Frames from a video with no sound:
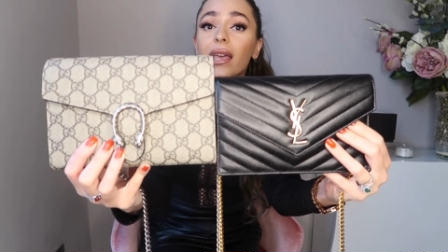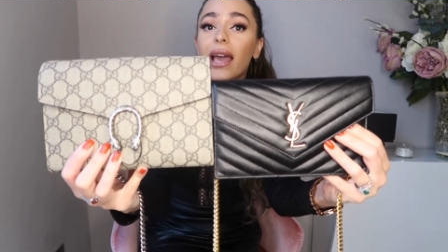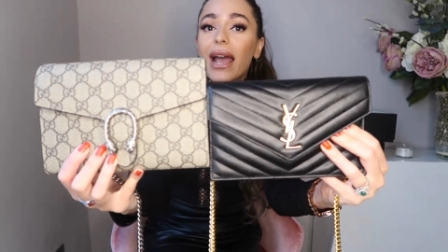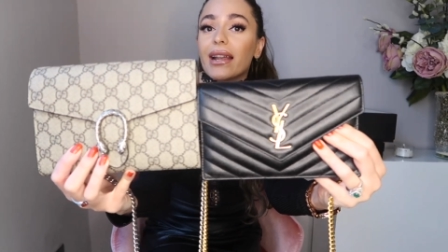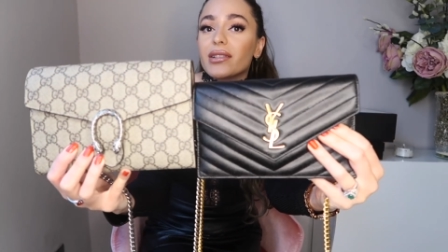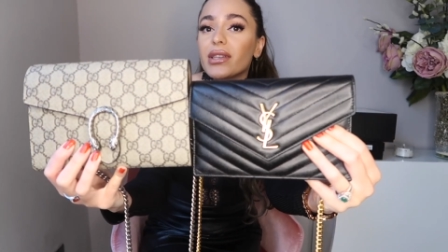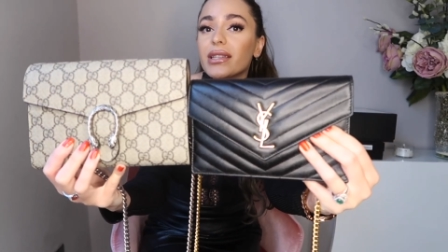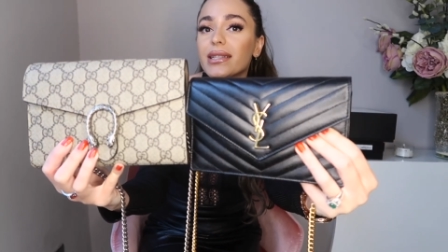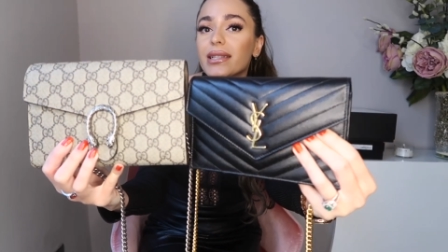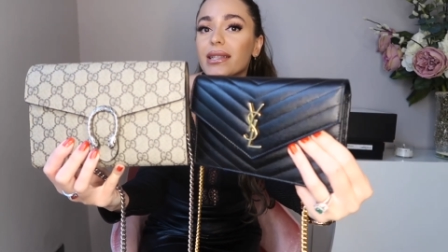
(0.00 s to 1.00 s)
And as you
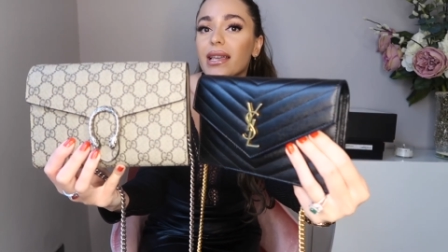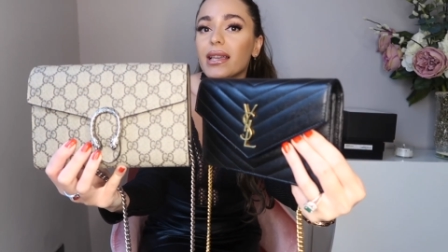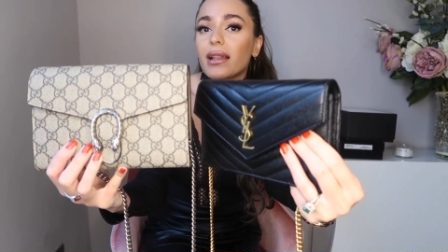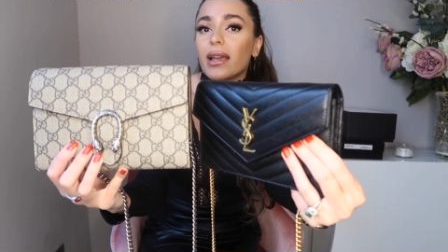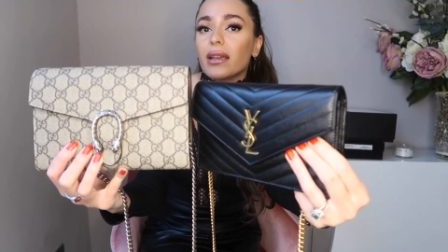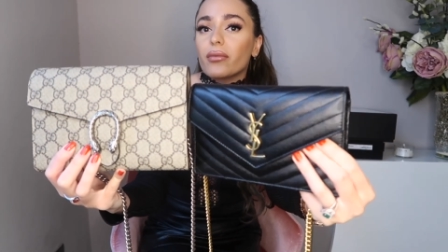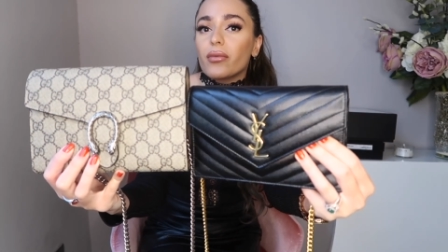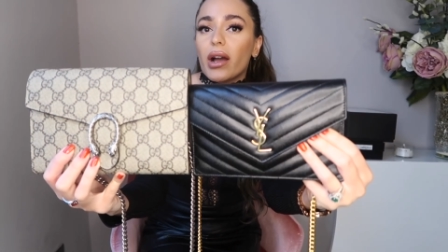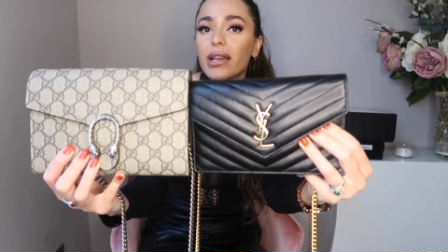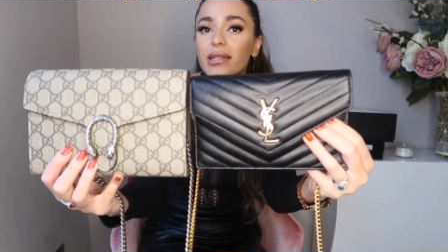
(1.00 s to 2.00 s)
can see, like
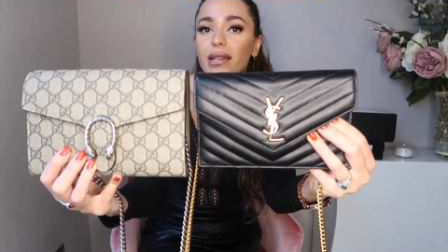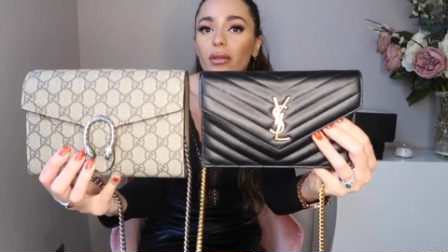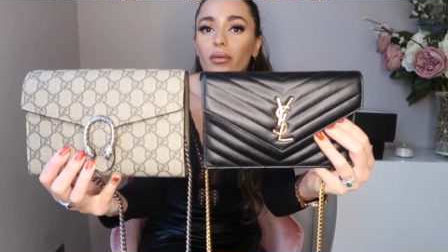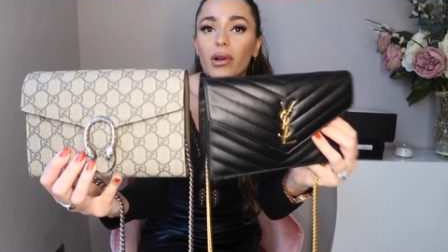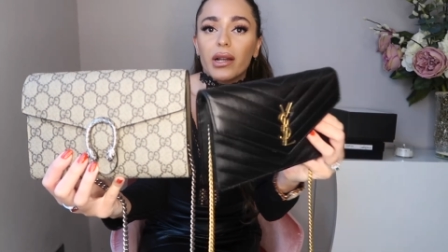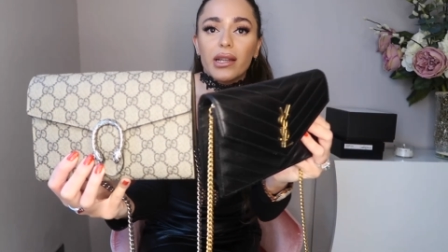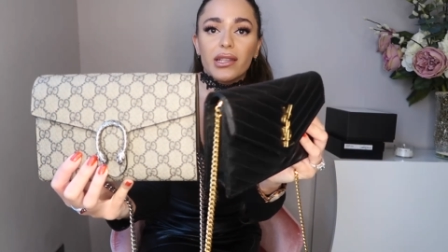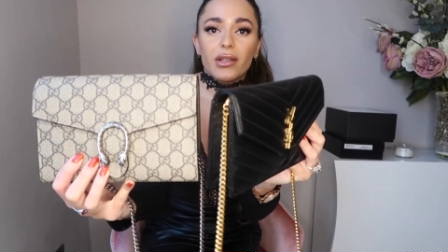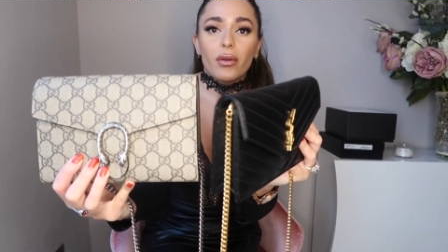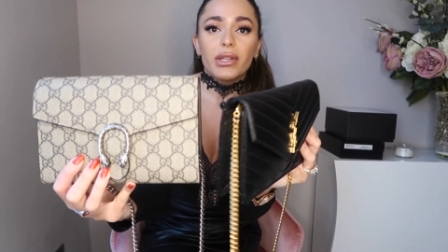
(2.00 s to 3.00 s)
YSL one
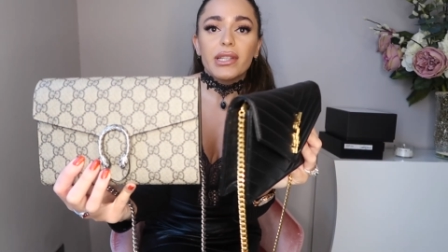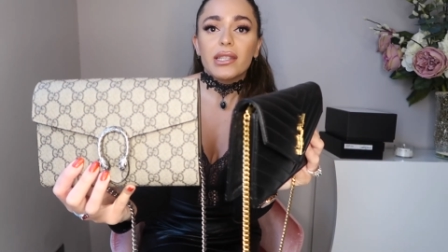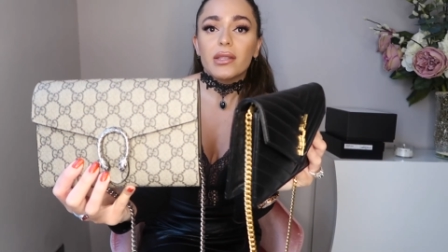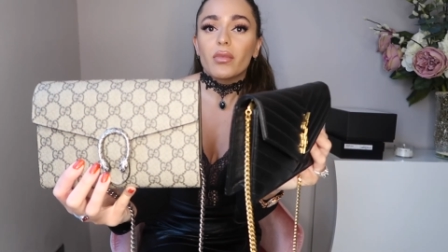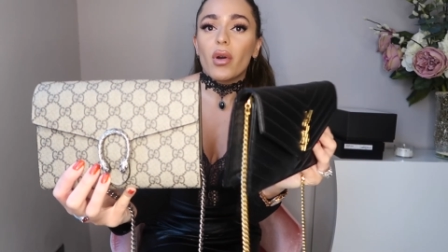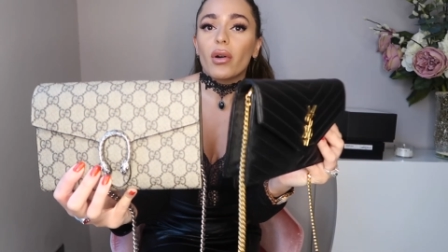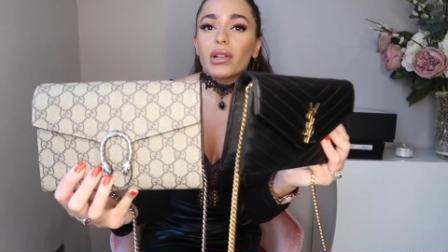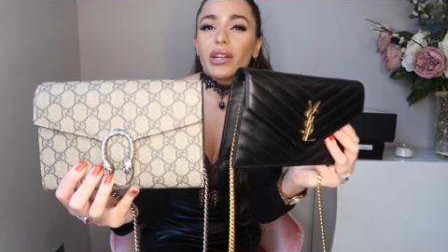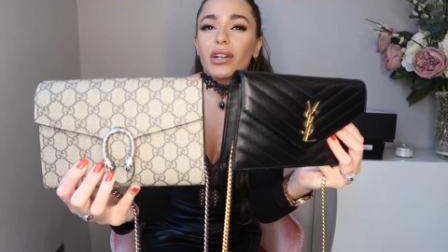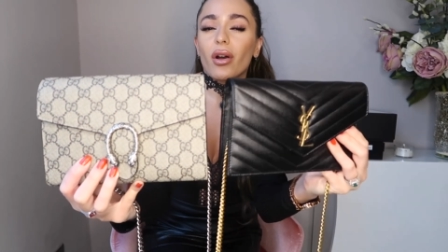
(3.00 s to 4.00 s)
is not only
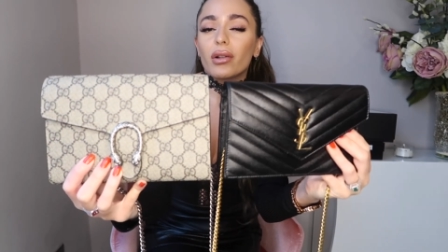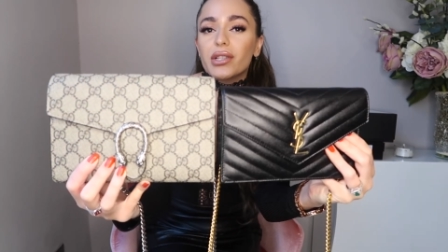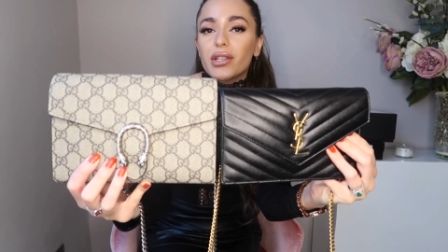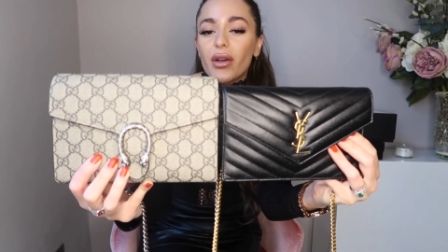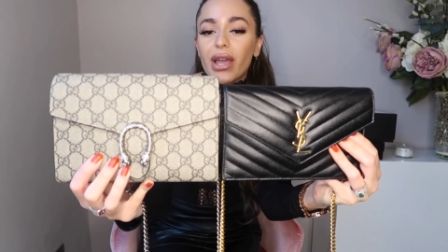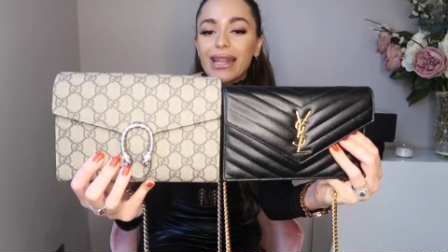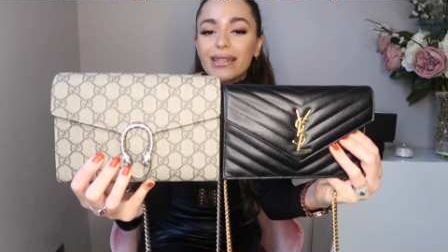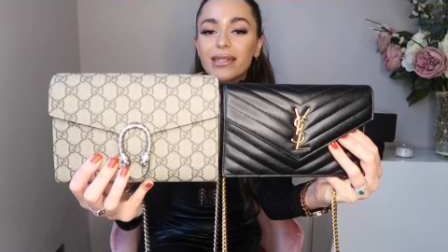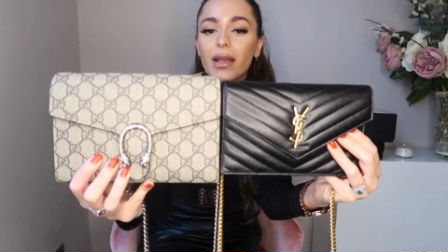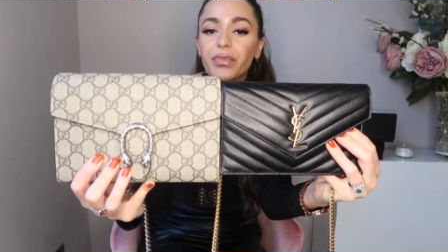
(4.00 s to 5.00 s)
smaller, also
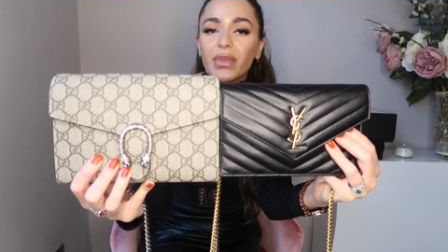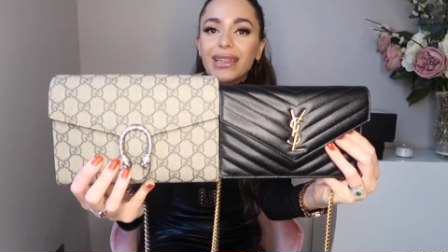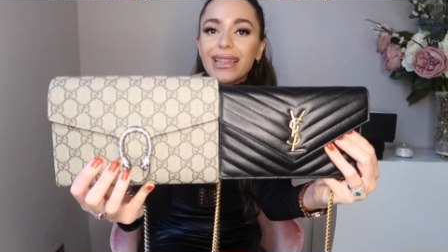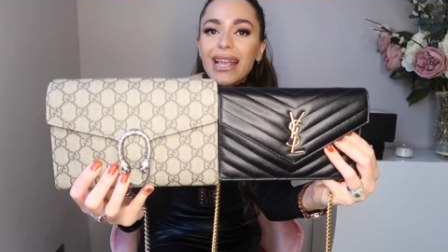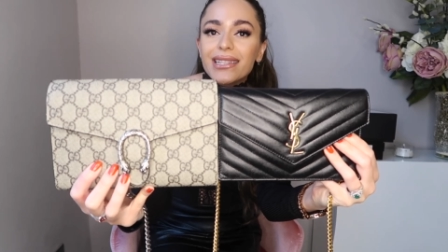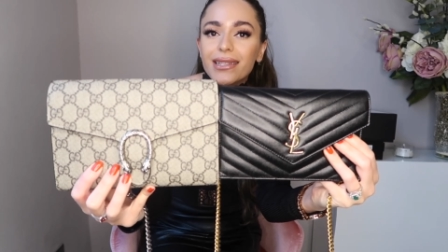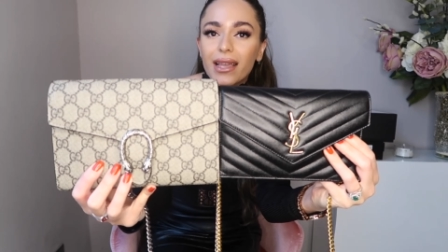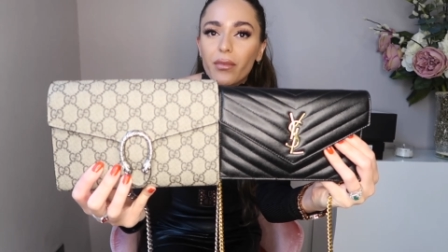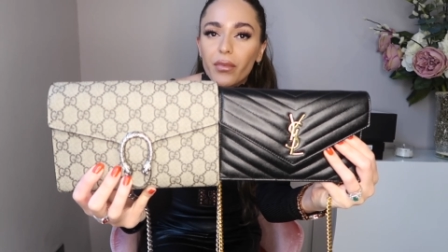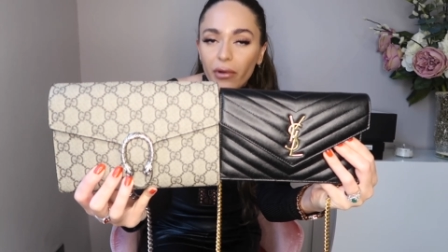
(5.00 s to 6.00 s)
it's less
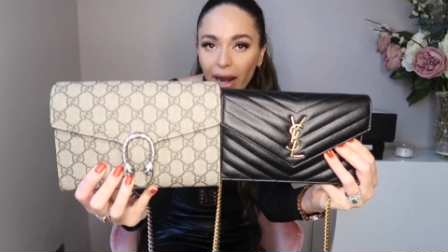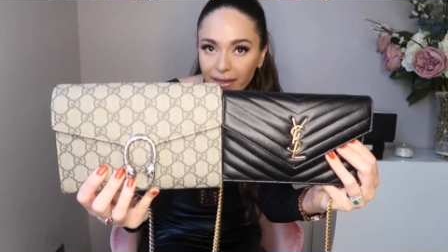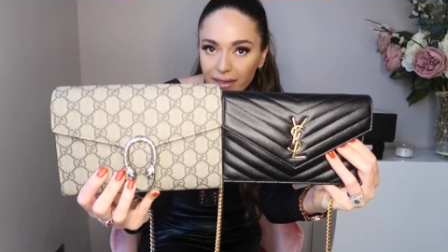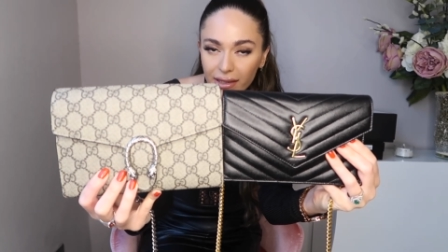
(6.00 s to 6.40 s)
in practice.